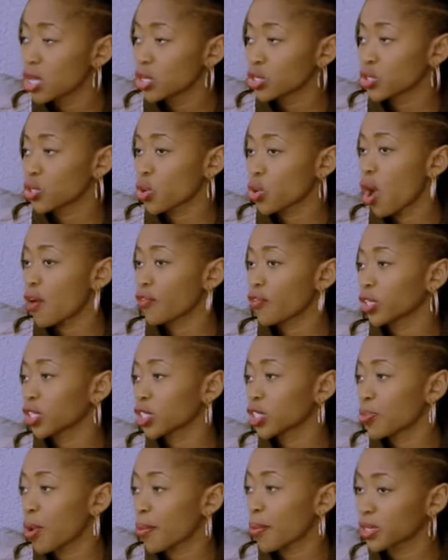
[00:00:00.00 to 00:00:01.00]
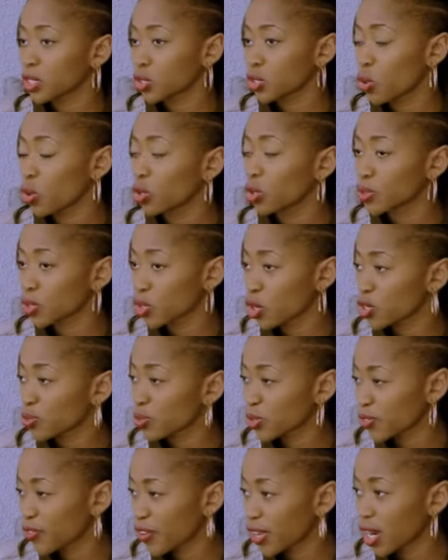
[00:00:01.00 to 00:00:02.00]
So mm-hmm. I've got this property called Miss
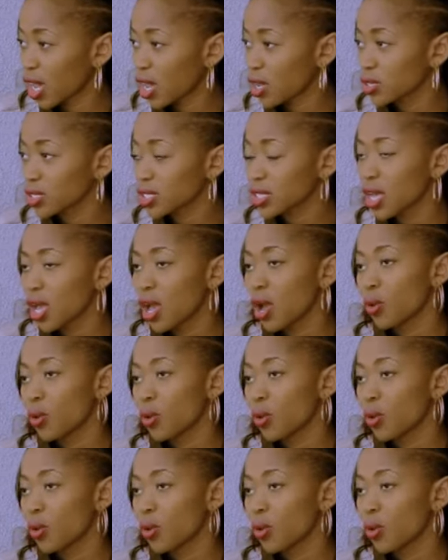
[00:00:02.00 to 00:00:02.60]
Cosmo's Fun House,